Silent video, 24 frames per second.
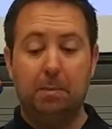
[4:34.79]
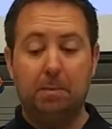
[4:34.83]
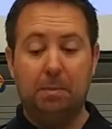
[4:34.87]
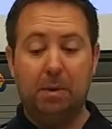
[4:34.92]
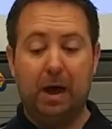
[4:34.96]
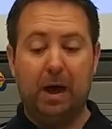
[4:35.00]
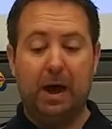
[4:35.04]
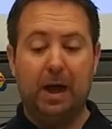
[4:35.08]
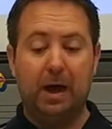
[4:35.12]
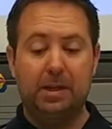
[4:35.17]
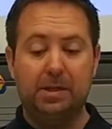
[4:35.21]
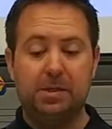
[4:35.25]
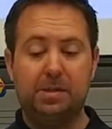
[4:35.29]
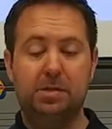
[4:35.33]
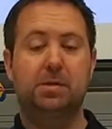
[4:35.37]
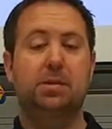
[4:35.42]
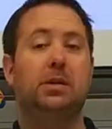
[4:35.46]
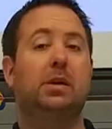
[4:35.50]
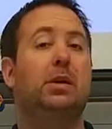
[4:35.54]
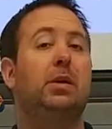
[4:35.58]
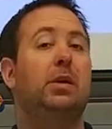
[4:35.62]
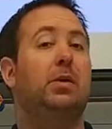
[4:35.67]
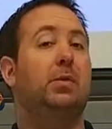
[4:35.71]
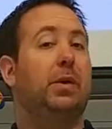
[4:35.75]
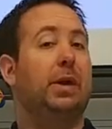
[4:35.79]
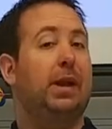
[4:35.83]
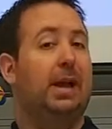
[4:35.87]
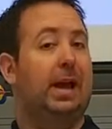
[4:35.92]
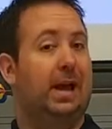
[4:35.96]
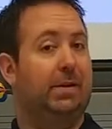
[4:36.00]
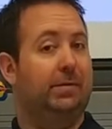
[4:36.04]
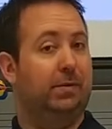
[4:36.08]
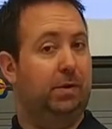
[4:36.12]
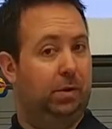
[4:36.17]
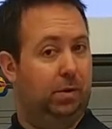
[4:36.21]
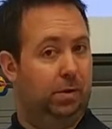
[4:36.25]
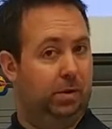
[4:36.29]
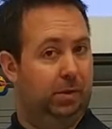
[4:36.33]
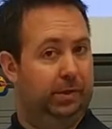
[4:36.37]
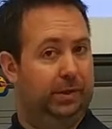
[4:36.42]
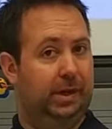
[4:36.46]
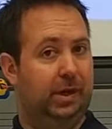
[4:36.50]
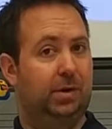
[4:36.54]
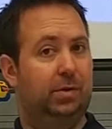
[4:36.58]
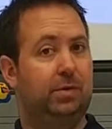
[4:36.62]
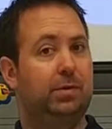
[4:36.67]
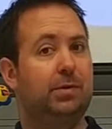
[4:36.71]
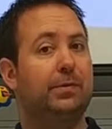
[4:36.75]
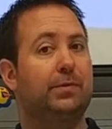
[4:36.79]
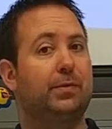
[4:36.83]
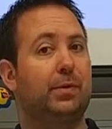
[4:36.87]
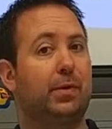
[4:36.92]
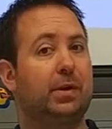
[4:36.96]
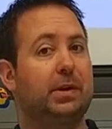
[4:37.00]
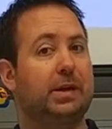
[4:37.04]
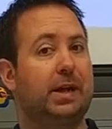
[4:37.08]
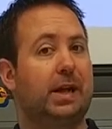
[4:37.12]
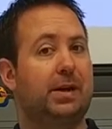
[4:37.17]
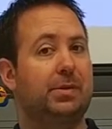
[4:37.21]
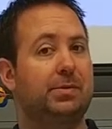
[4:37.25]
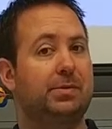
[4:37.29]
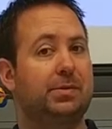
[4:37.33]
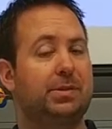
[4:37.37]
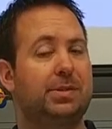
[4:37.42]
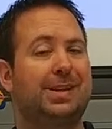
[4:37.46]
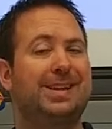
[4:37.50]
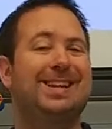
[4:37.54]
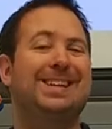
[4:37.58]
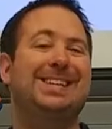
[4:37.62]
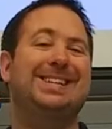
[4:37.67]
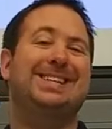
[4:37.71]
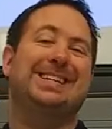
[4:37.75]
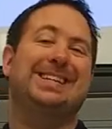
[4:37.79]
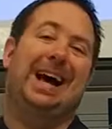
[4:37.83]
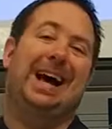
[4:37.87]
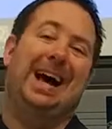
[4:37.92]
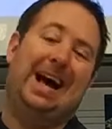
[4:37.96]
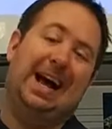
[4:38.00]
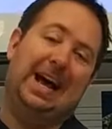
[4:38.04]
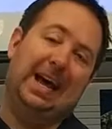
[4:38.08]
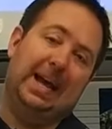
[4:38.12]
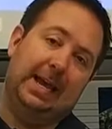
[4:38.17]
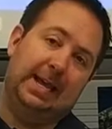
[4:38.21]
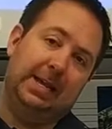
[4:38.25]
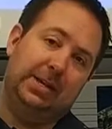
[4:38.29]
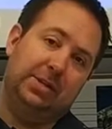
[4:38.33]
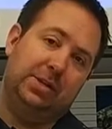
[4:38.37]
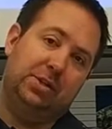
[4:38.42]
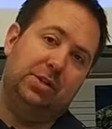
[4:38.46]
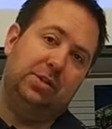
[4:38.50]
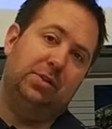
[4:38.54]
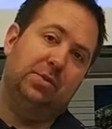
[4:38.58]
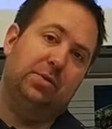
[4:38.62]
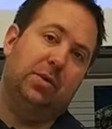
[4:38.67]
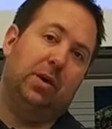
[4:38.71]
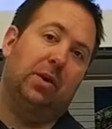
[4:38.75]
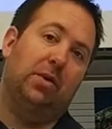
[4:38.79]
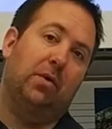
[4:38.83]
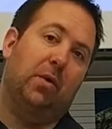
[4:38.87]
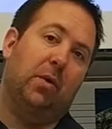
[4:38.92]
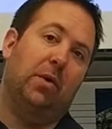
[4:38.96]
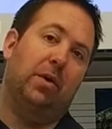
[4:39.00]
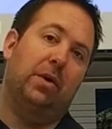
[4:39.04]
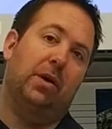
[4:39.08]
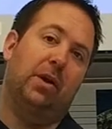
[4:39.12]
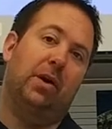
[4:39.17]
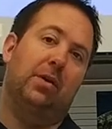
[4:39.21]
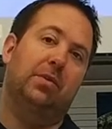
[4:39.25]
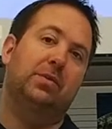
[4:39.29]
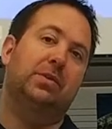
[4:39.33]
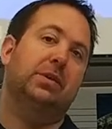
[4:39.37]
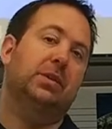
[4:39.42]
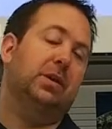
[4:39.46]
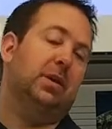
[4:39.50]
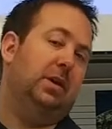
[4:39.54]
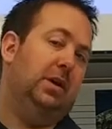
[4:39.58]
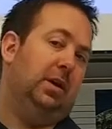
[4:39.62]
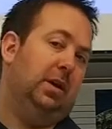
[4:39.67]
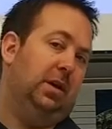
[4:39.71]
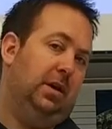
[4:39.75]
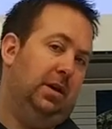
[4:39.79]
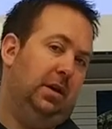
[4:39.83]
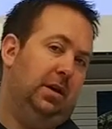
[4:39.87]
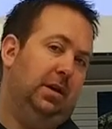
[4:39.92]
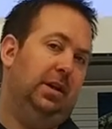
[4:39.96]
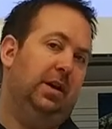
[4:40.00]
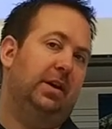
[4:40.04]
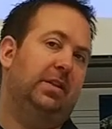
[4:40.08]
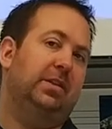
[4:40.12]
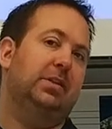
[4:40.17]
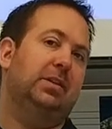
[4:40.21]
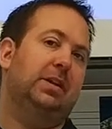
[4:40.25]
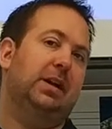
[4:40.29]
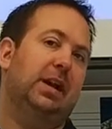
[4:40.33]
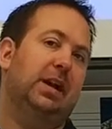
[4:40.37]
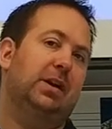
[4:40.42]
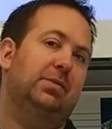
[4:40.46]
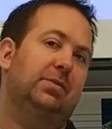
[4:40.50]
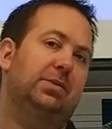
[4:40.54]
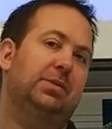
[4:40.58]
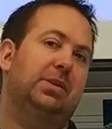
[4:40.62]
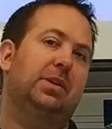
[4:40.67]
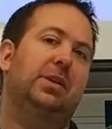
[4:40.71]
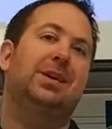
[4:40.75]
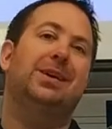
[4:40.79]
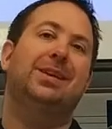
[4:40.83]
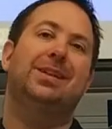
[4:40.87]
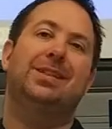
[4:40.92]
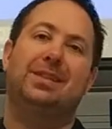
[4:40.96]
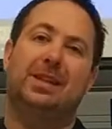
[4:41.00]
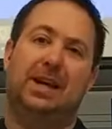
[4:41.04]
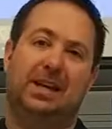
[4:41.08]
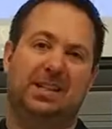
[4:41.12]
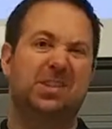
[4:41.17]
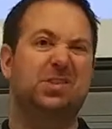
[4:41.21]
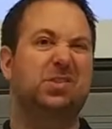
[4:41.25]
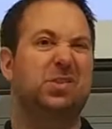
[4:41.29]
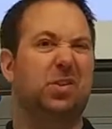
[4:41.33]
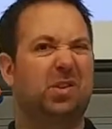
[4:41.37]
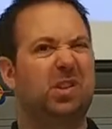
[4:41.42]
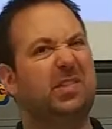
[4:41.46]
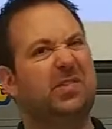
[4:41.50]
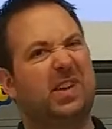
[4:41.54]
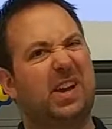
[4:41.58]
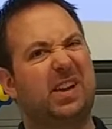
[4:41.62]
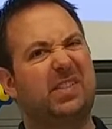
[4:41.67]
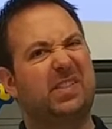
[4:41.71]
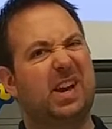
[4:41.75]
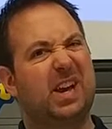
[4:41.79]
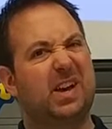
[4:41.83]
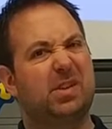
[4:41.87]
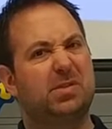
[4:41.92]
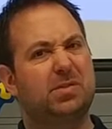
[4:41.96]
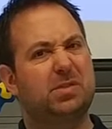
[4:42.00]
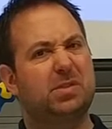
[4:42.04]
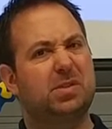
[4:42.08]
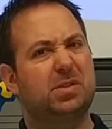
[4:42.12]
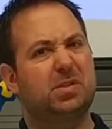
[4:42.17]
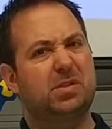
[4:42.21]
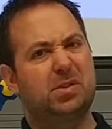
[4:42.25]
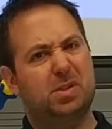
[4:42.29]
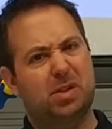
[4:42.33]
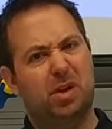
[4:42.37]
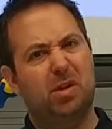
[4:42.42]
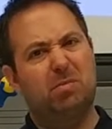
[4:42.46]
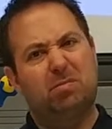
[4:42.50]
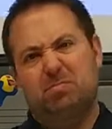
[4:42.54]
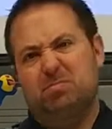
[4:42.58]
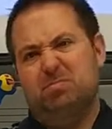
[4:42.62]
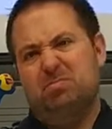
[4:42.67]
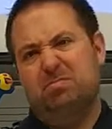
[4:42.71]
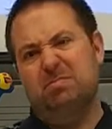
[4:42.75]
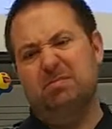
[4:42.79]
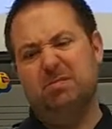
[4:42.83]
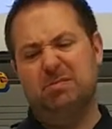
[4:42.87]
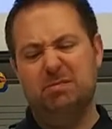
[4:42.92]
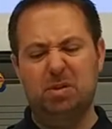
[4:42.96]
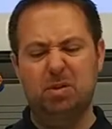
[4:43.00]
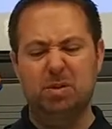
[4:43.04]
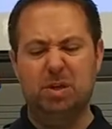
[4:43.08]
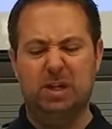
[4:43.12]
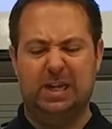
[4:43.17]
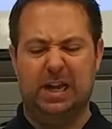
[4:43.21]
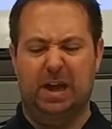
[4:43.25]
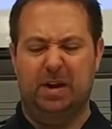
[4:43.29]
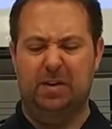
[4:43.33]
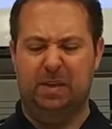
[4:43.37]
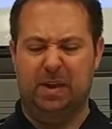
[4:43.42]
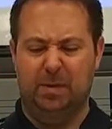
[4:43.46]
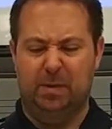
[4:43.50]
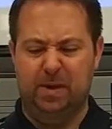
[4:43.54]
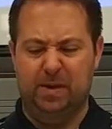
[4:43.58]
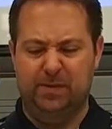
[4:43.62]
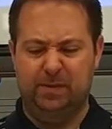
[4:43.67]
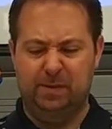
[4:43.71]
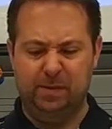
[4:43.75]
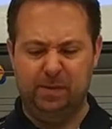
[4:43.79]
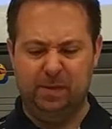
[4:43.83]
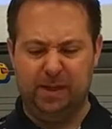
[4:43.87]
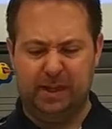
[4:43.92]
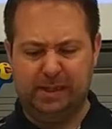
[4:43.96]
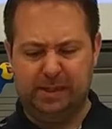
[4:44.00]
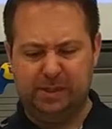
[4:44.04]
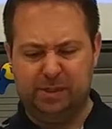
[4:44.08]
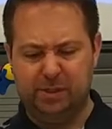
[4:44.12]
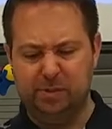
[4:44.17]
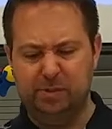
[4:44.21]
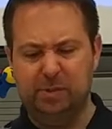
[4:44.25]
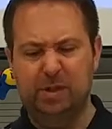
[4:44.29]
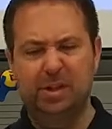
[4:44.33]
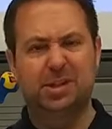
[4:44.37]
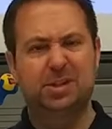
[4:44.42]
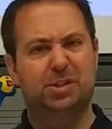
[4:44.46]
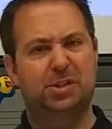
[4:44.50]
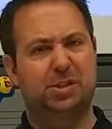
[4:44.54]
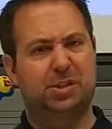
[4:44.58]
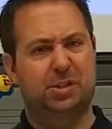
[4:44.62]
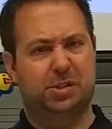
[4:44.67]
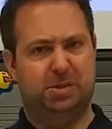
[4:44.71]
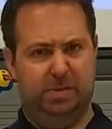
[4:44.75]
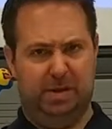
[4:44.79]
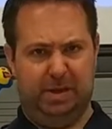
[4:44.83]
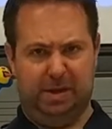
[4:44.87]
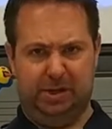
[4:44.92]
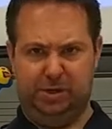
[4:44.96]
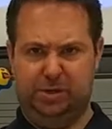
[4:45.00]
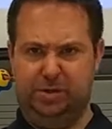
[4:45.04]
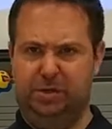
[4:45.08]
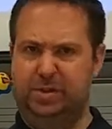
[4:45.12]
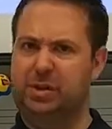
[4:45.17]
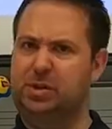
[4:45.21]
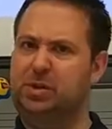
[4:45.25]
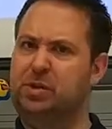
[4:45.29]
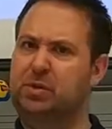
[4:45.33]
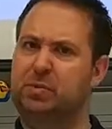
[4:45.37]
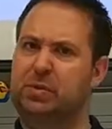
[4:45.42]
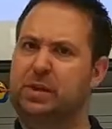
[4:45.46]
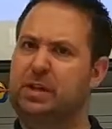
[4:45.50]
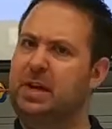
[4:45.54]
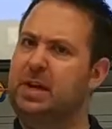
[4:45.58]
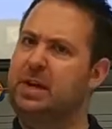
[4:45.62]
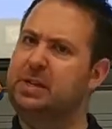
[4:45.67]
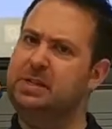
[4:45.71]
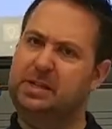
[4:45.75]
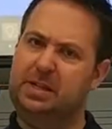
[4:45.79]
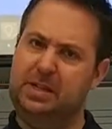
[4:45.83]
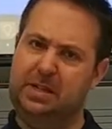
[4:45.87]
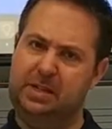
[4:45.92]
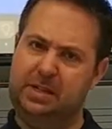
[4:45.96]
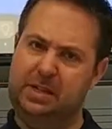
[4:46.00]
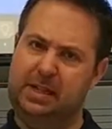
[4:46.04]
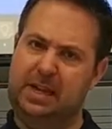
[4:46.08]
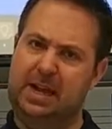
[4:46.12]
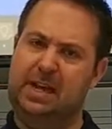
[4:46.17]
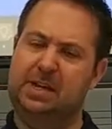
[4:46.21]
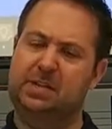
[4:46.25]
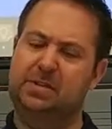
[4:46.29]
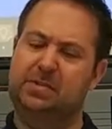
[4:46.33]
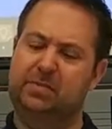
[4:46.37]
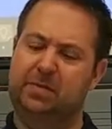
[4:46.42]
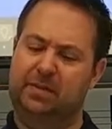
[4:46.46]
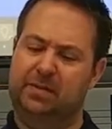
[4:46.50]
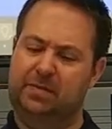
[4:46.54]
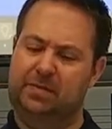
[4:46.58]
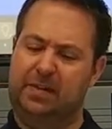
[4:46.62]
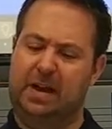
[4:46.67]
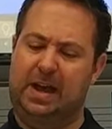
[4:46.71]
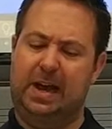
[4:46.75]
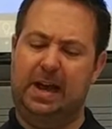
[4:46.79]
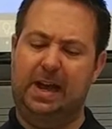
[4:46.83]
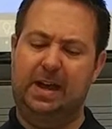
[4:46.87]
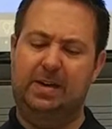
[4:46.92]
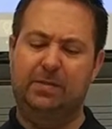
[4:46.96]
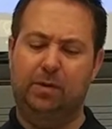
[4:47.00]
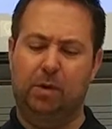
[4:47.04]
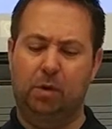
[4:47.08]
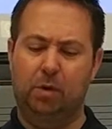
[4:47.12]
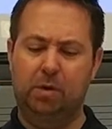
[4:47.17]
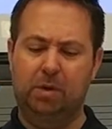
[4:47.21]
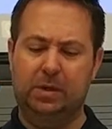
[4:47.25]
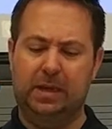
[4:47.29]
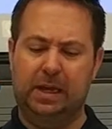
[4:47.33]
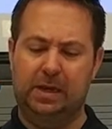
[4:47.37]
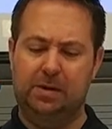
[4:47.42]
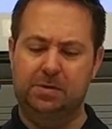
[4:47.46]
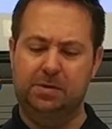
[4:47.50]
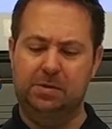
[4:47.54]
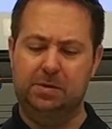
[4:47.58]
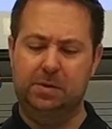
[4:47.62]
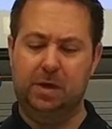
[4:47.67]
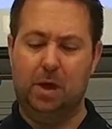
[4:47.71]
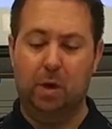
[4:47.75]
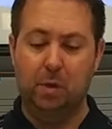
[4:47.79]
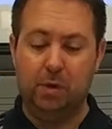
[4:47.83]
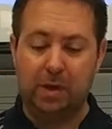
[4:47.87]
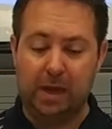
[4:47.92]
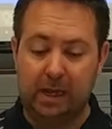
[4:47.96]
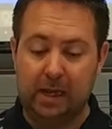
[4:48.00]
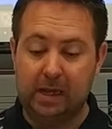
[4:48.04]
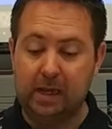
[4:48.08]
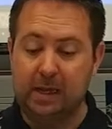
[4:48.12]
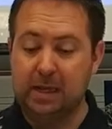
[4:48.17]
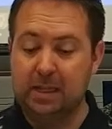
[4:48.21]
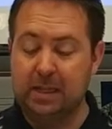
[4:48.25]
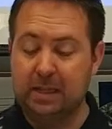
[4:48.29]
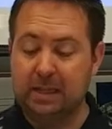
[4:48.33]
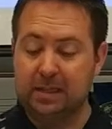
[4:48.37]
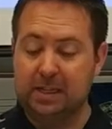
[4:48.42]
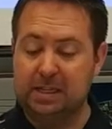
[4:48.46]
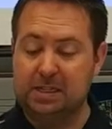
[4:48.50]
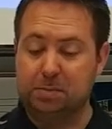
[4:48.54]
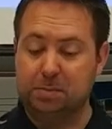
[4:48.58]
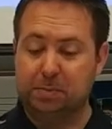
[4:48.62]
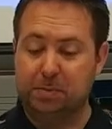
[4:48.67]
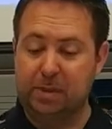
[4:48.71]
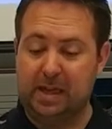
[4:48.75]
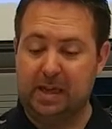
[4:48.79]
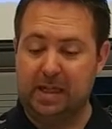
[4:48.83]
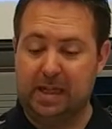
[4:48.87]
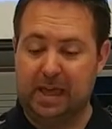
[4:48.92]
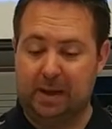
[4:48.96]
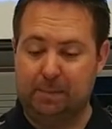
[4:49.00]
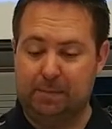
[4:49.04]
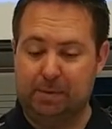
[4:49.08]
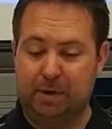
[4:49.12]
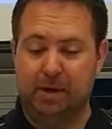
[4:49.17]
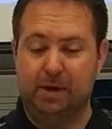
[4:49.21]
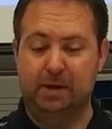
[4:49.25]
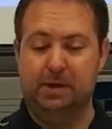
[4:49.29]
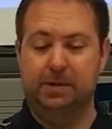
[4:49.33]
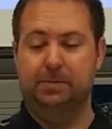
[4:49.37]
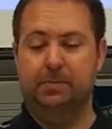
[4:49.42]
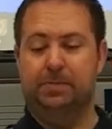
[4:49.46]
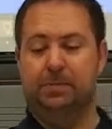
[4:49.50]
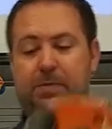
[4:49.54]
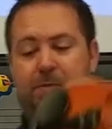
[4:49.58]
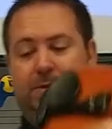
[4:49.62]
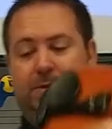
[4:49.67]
But when I have a whole note, 4 counts, tied to a quarter note, another count, that's a total of 5 counts. So you can count it that way if you'd like to, just to make sure that you realize that it lasts for 5 whole counts. Okay, let's play that part.